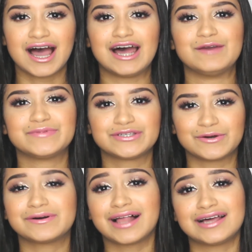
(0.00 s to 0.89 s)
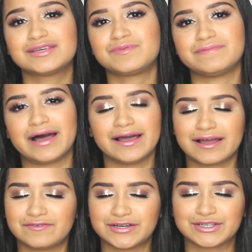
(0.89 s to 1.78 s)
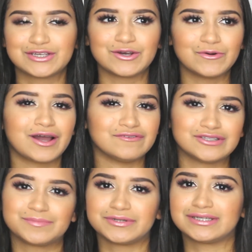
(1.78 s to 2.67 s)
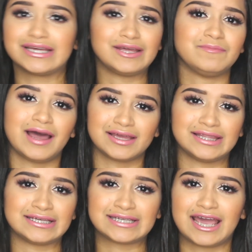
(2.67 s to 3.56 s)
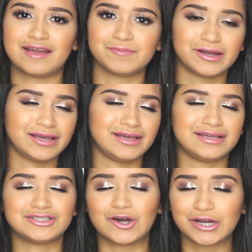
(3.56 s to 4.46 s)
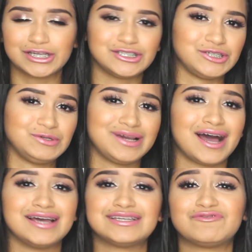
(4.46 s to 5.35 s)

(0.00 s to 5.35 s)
I am so glad to be back. I felt so comfortable sitting back in this camera and talking to you guys.